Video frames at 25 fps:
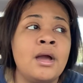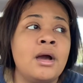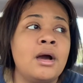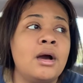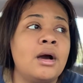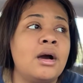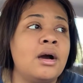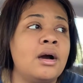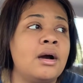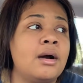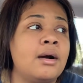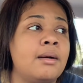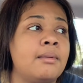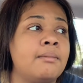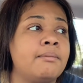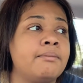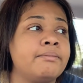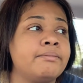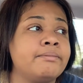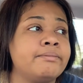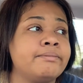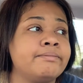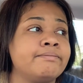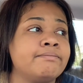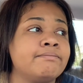
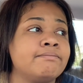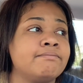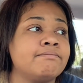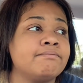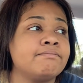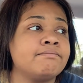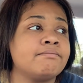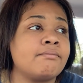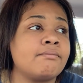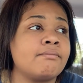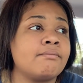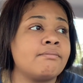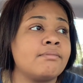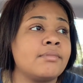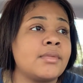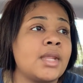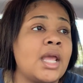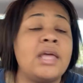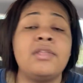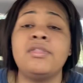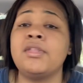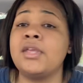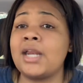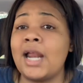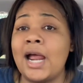
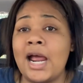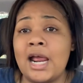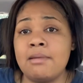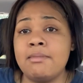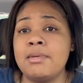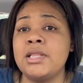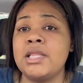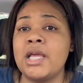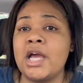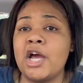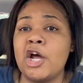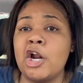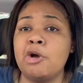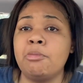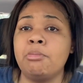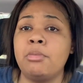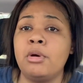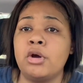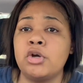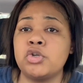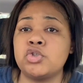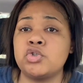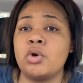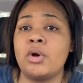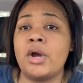And then I immediately got on
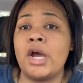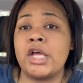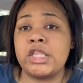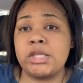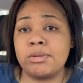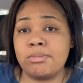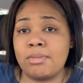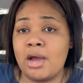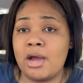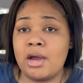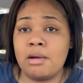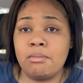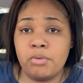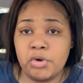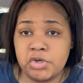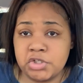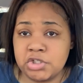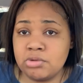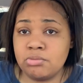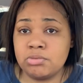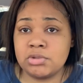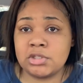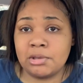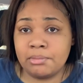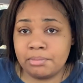birth control after my
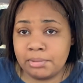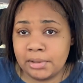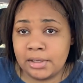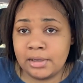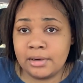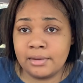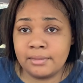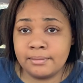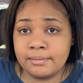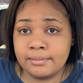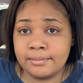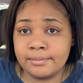abortion was completed.